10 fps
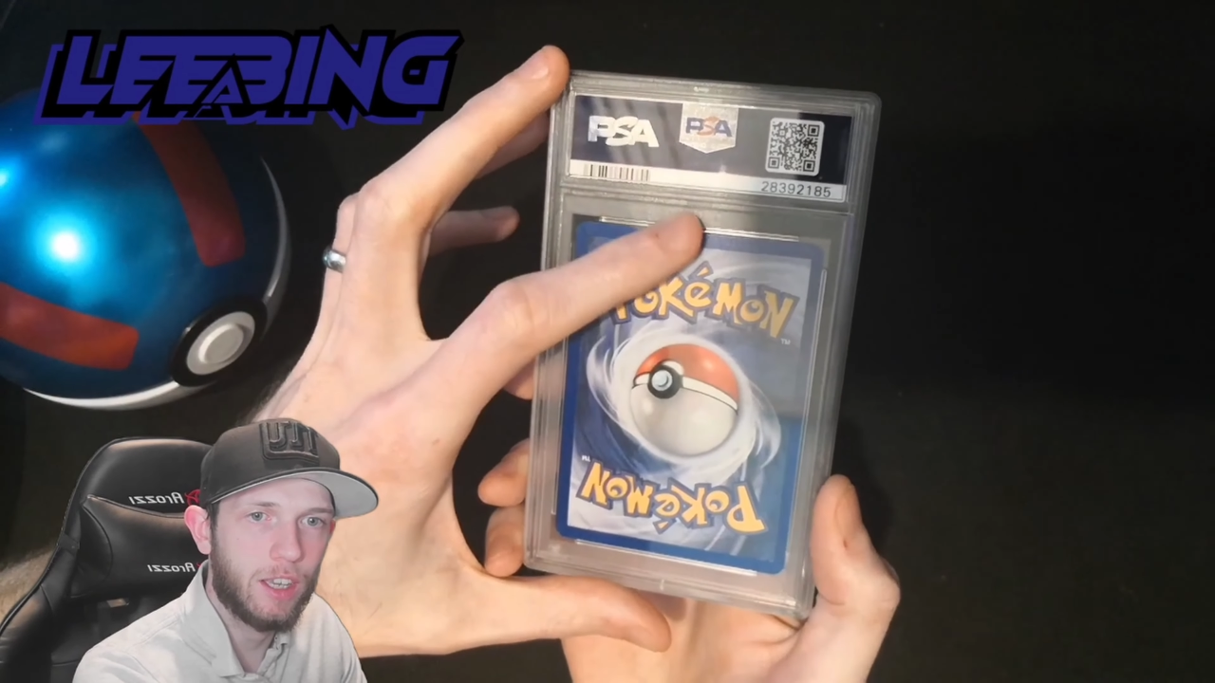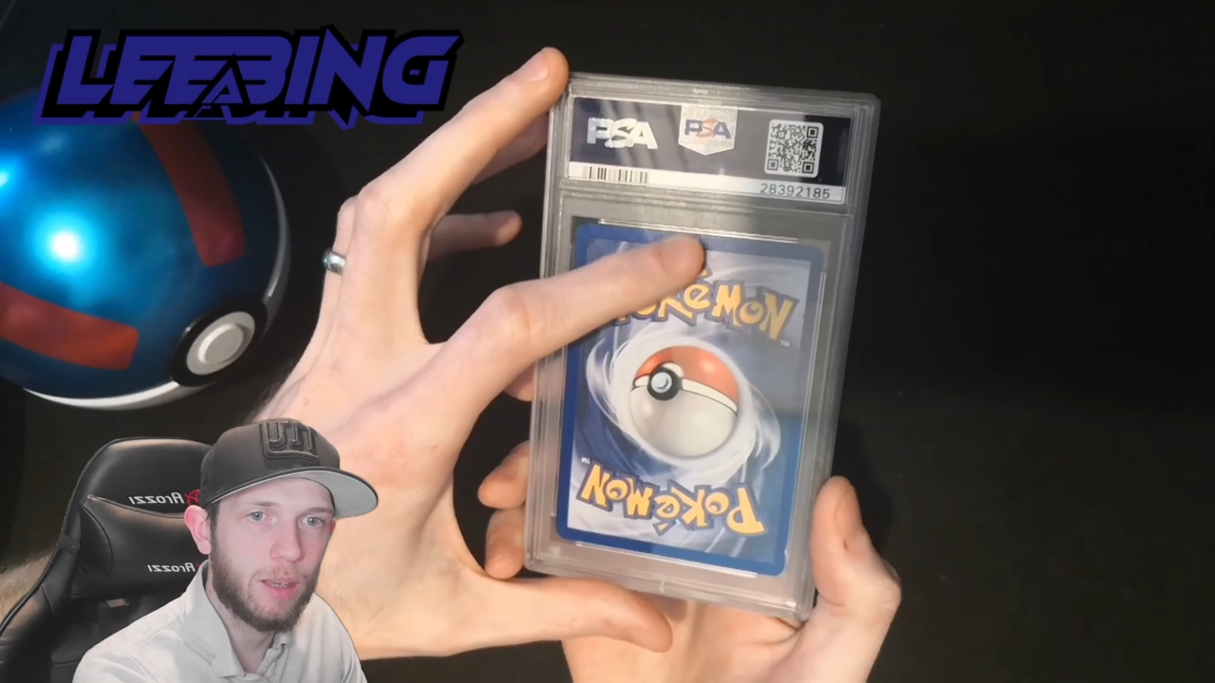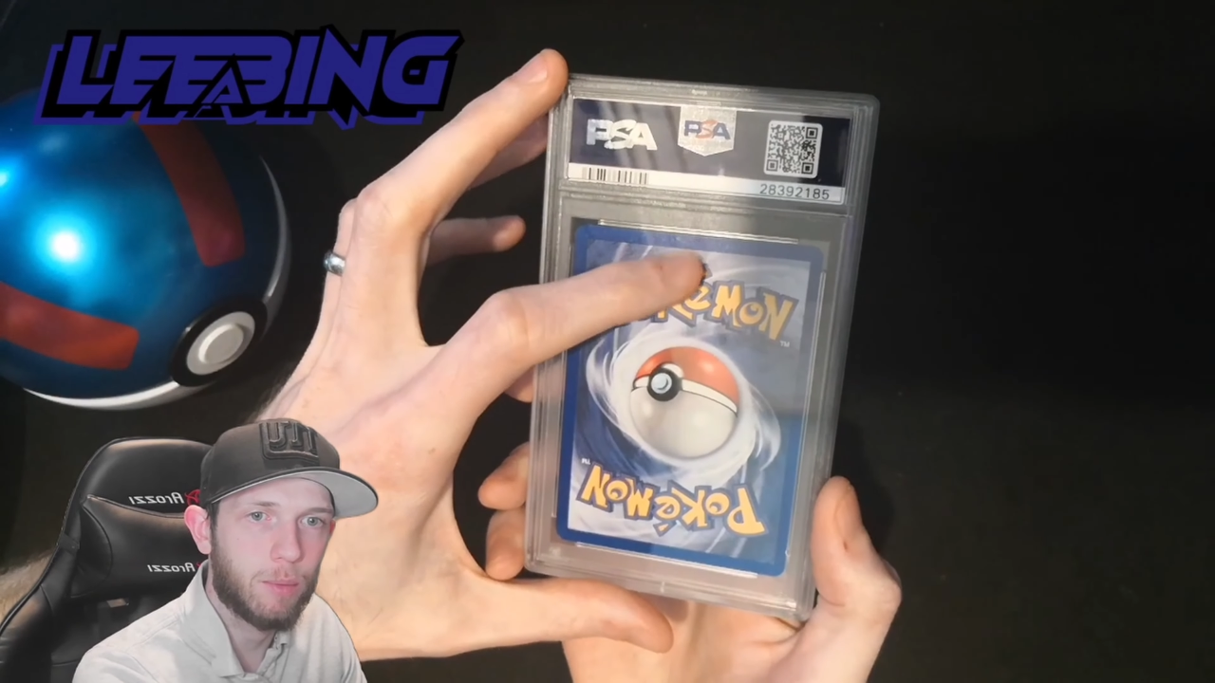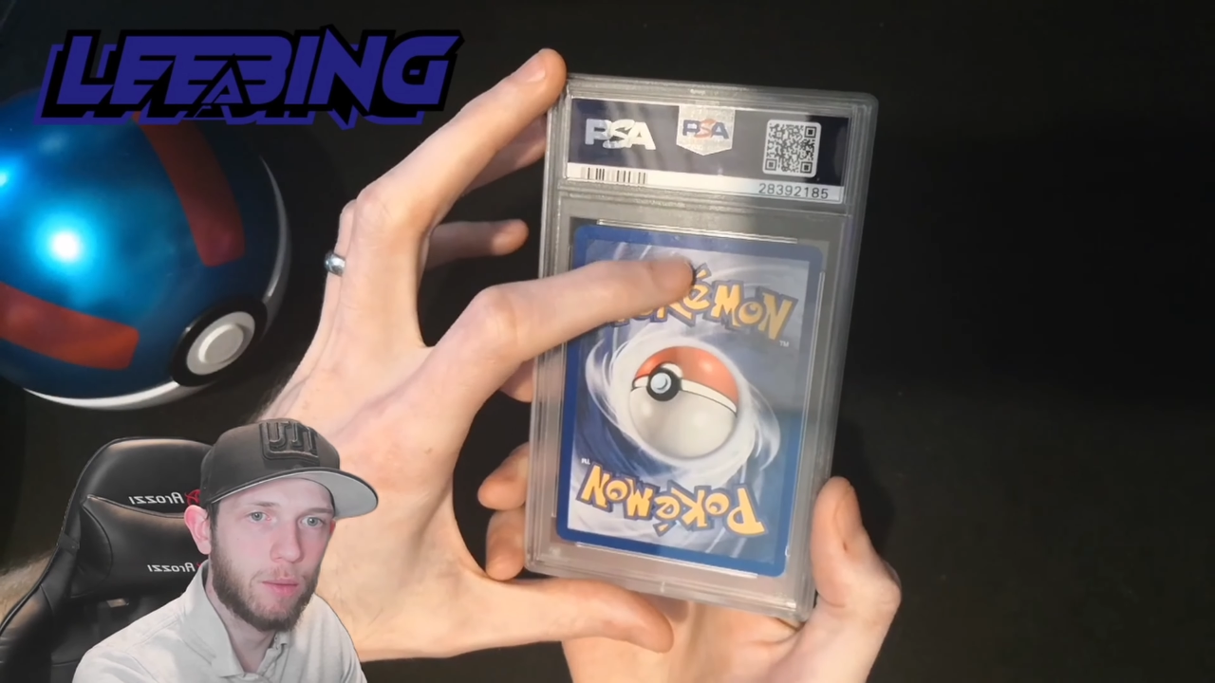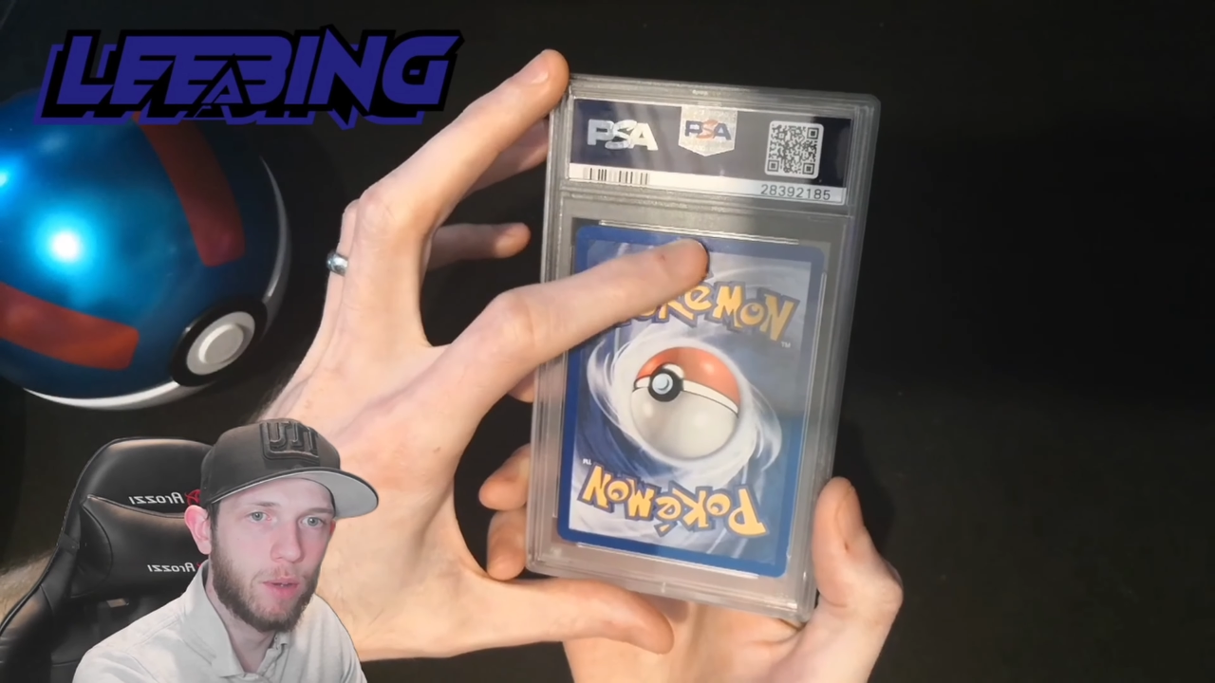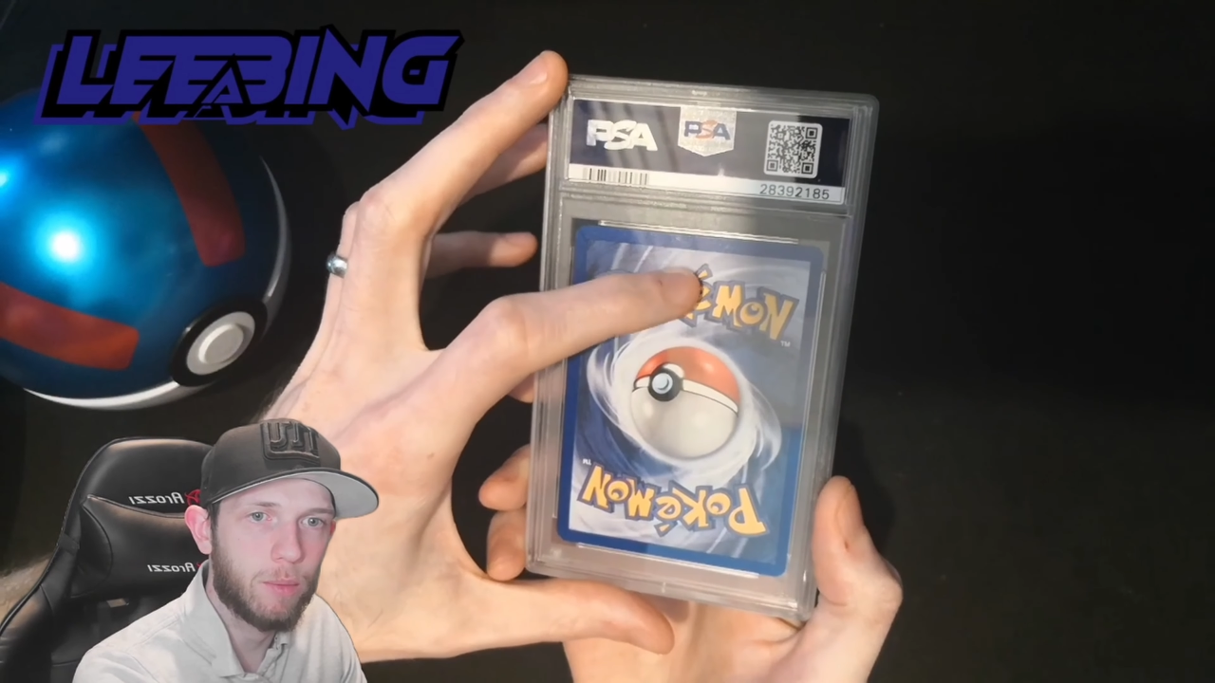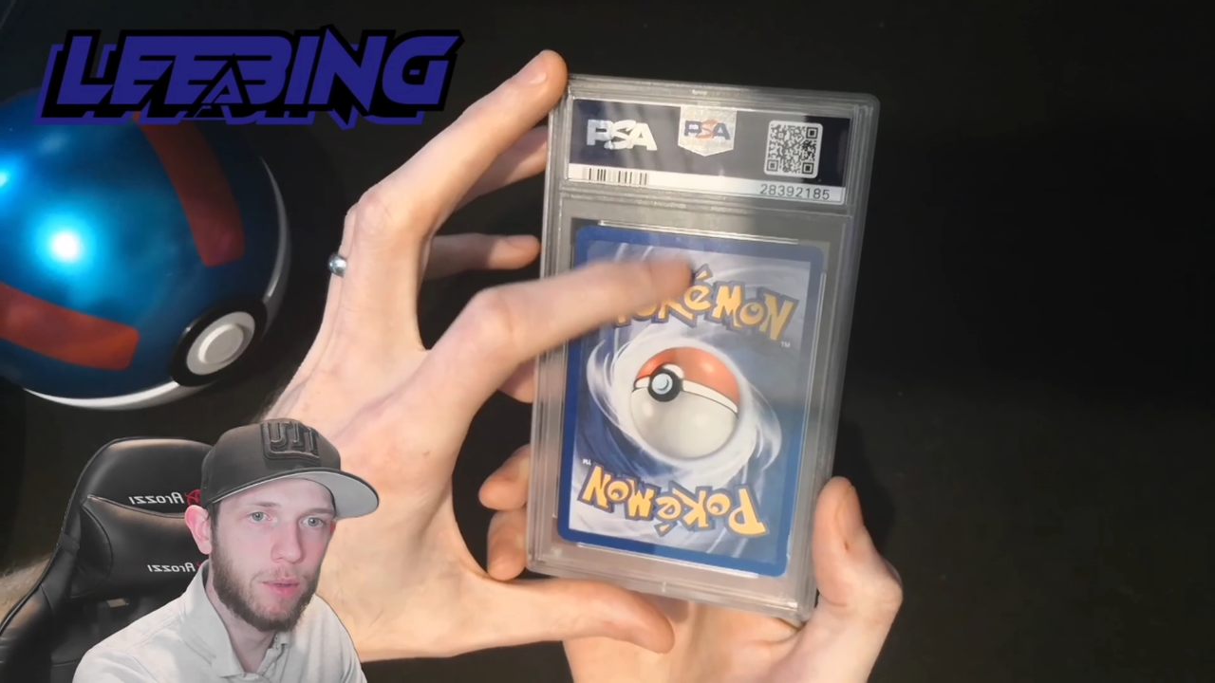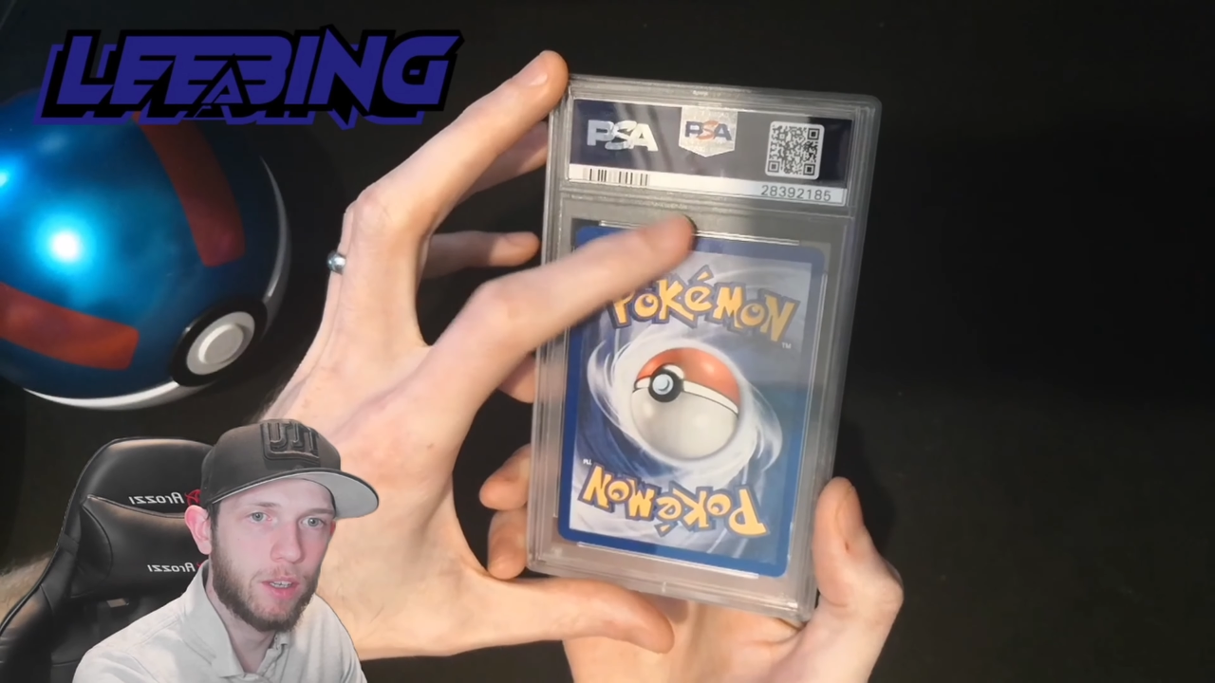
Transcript: but it might be,